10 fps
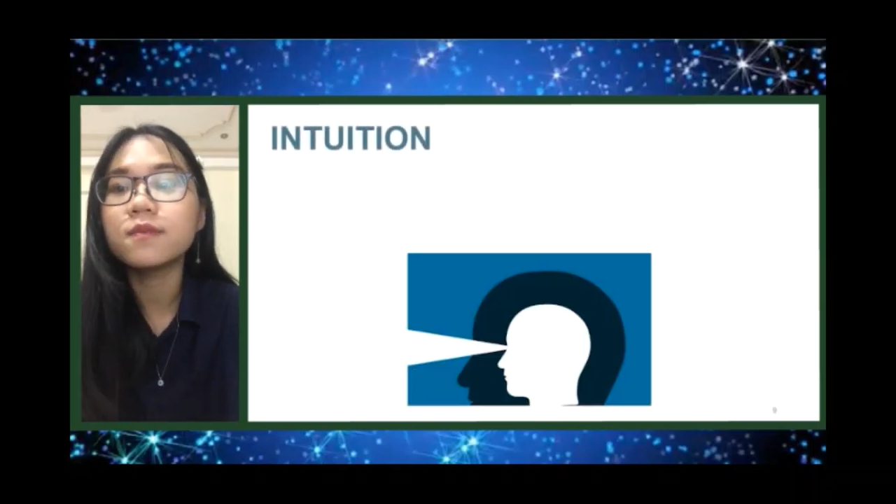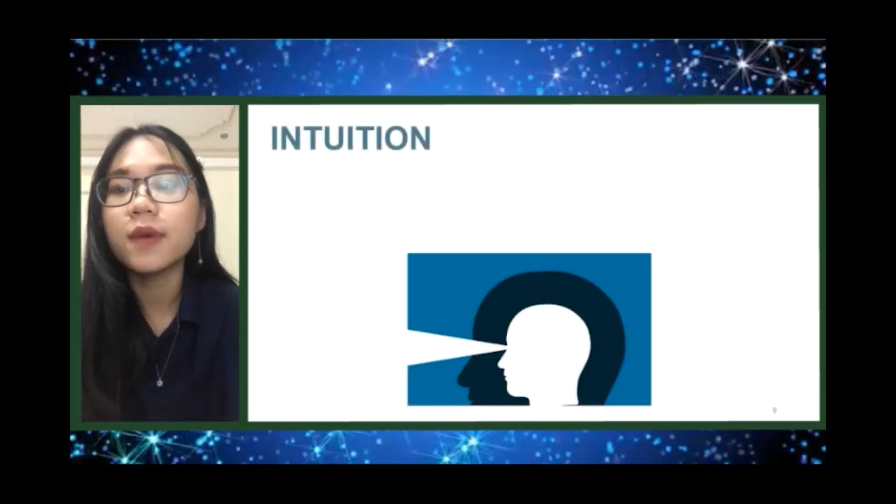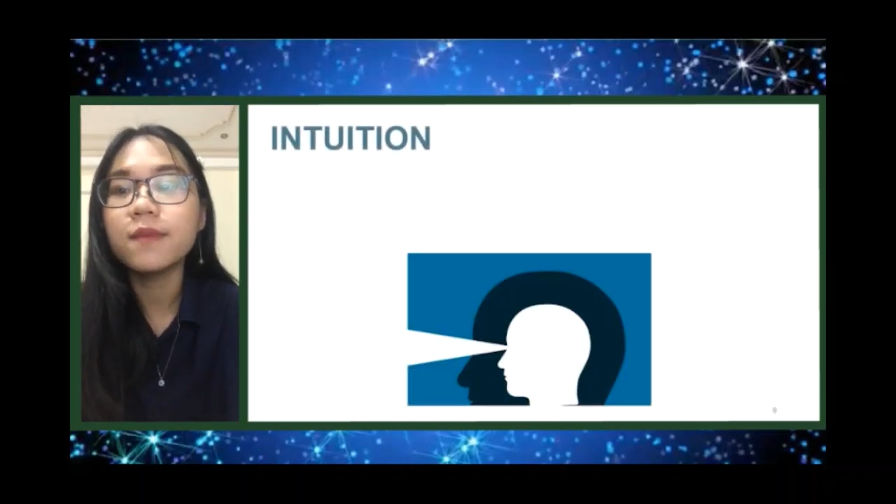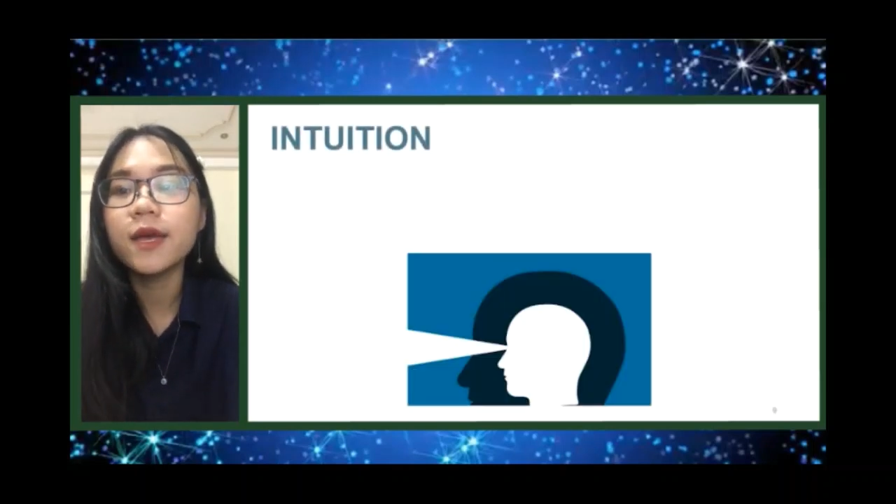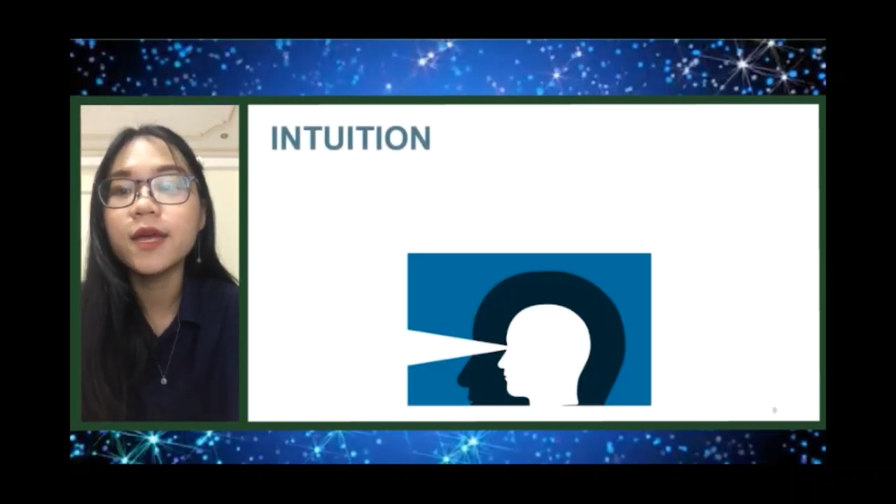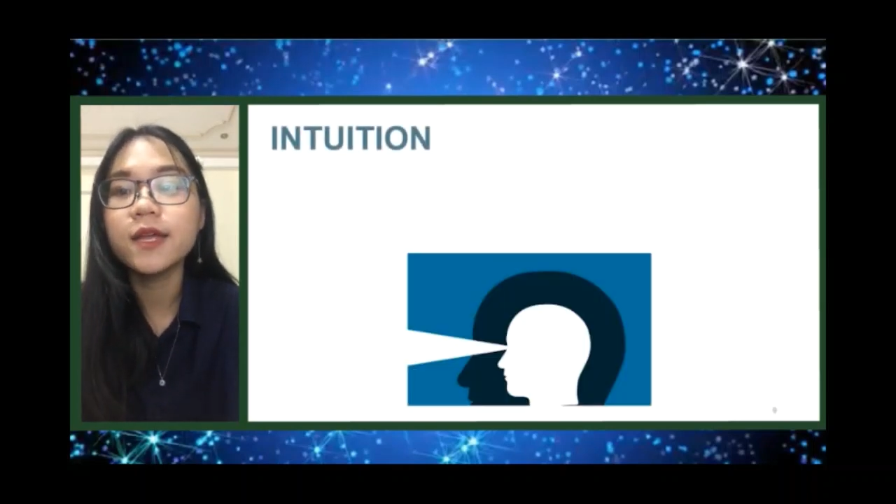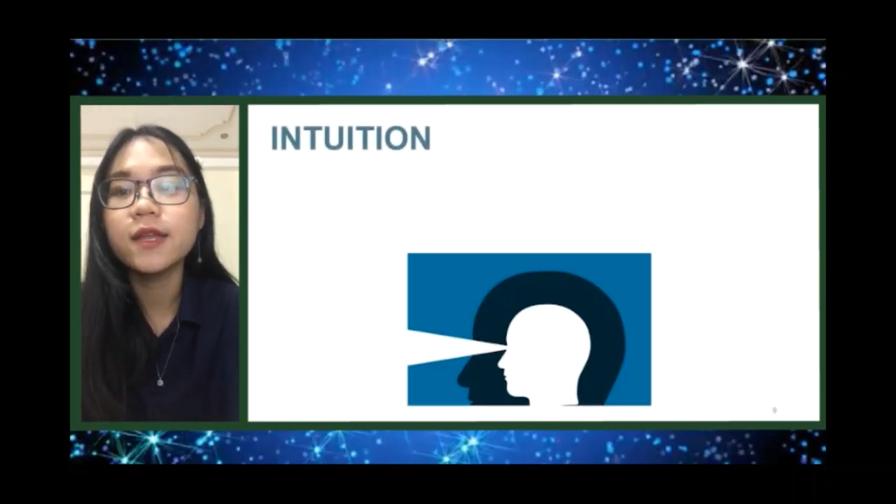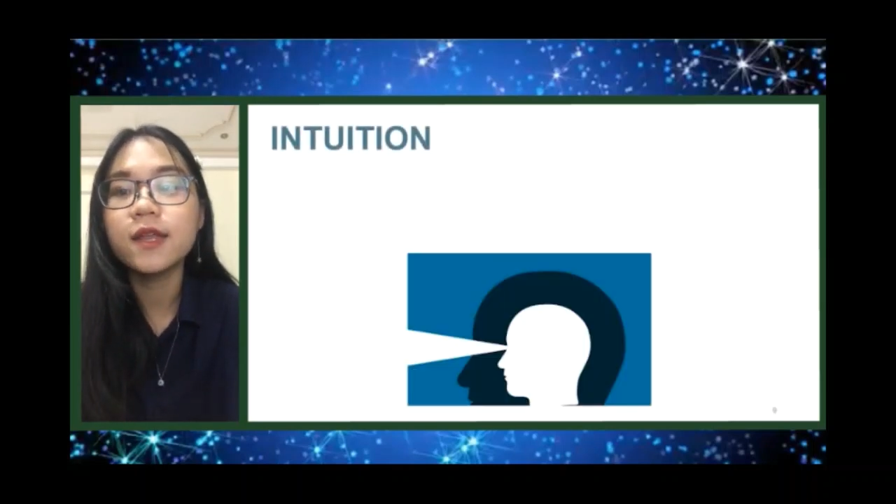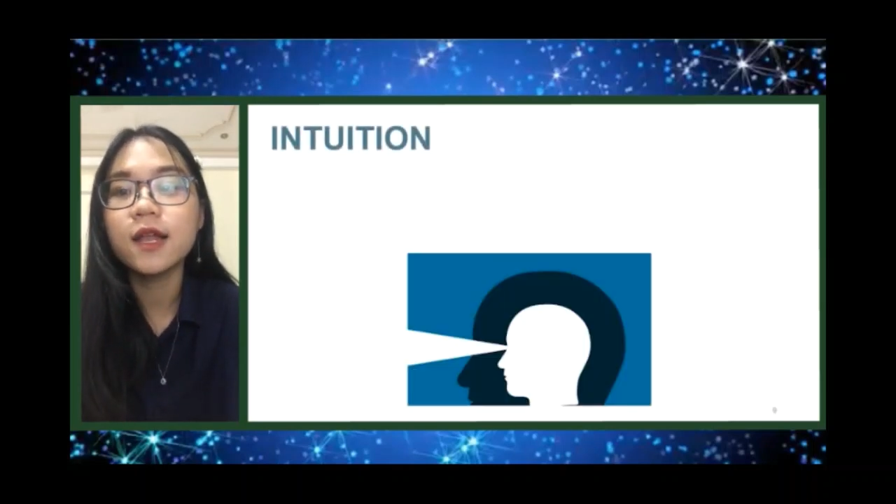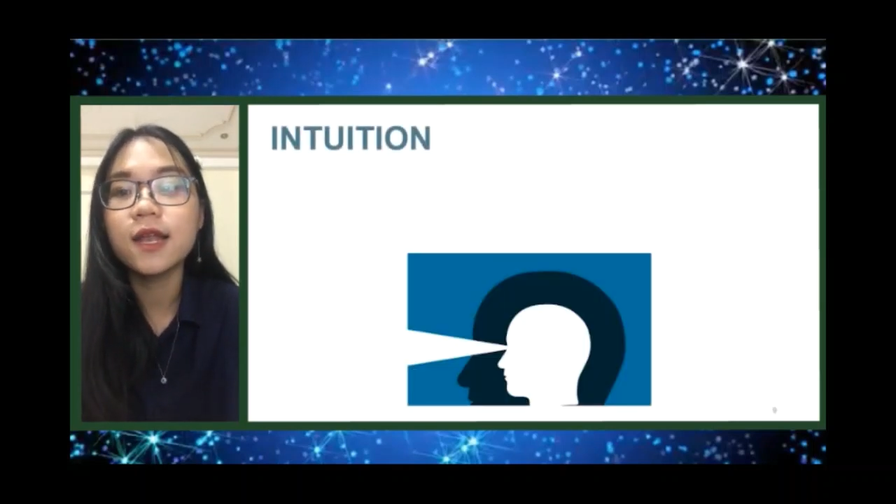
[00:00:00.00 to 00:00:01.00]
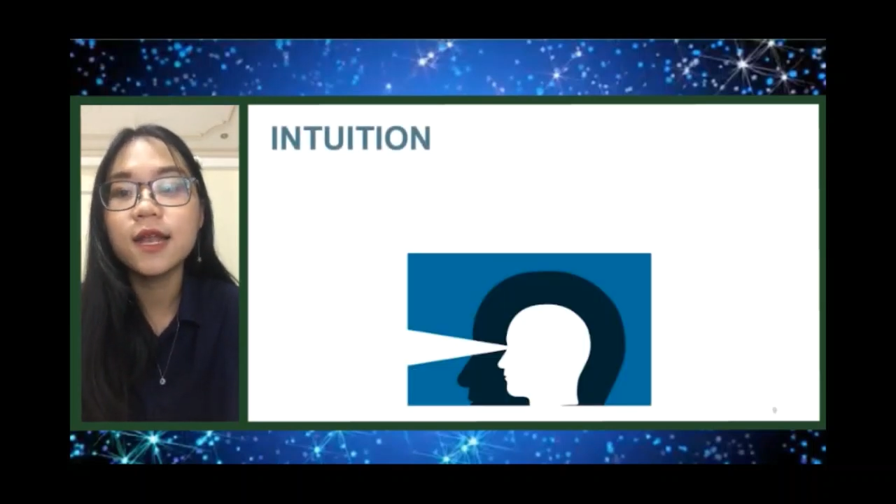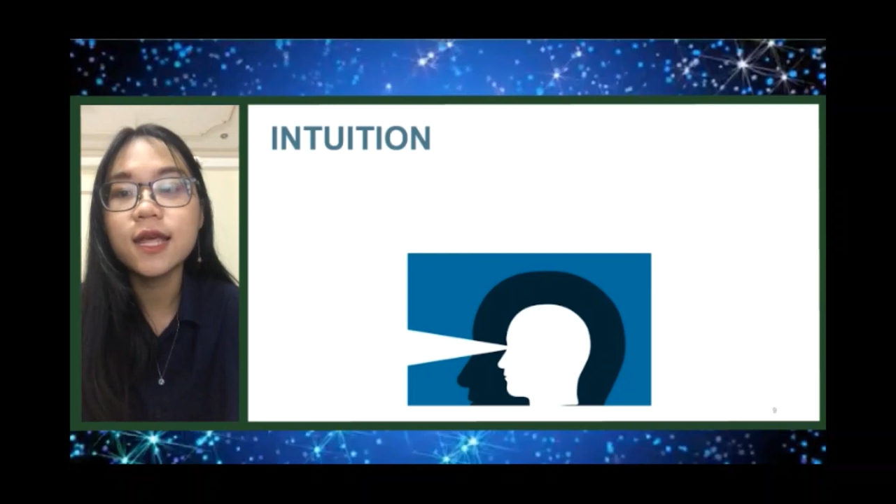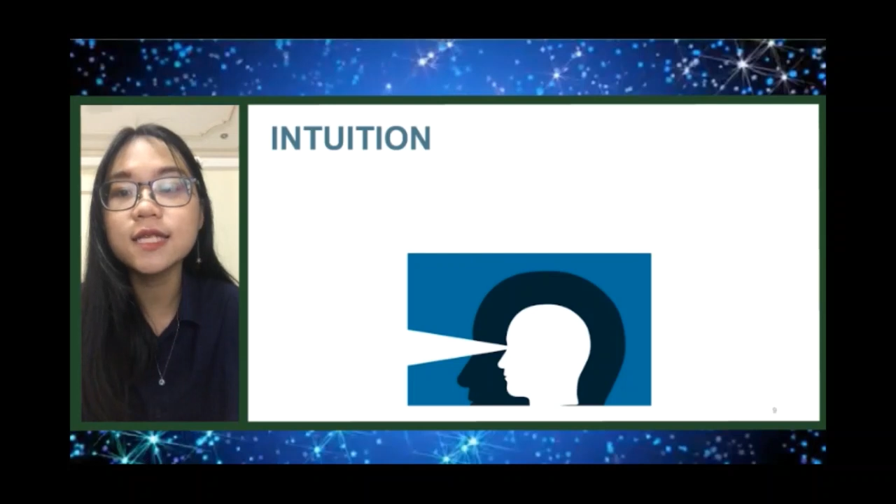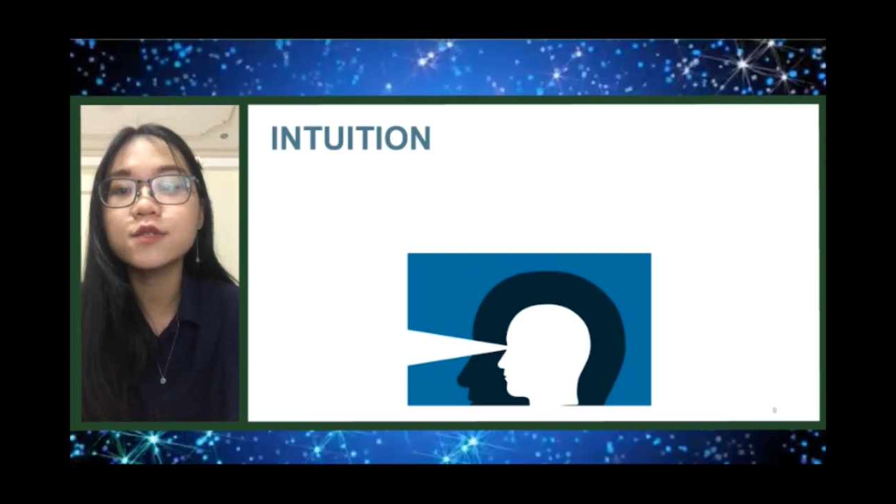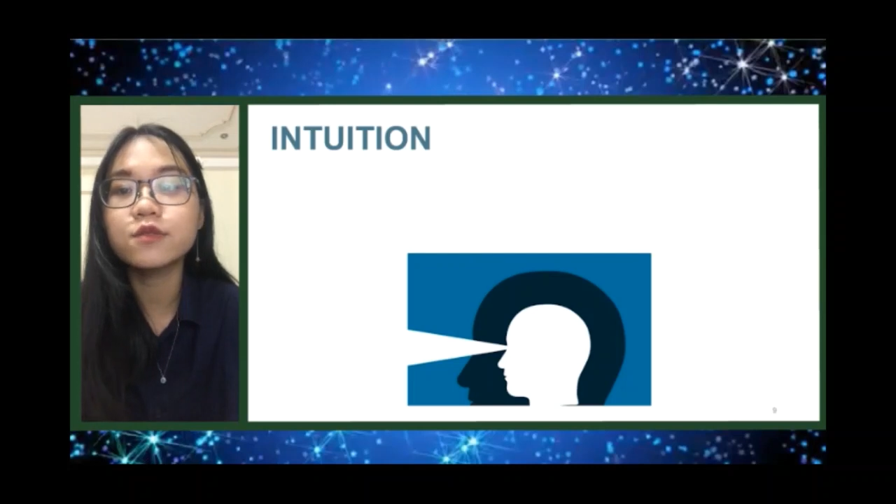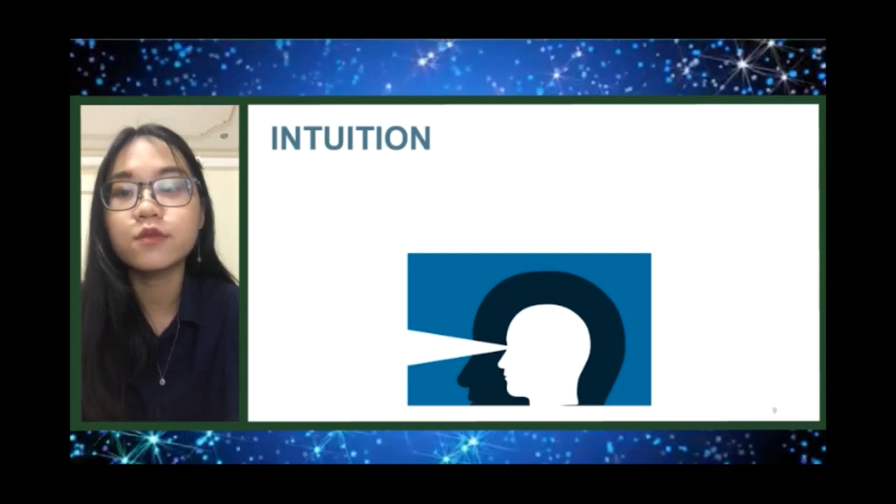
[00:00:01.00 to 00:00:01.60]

maybe the least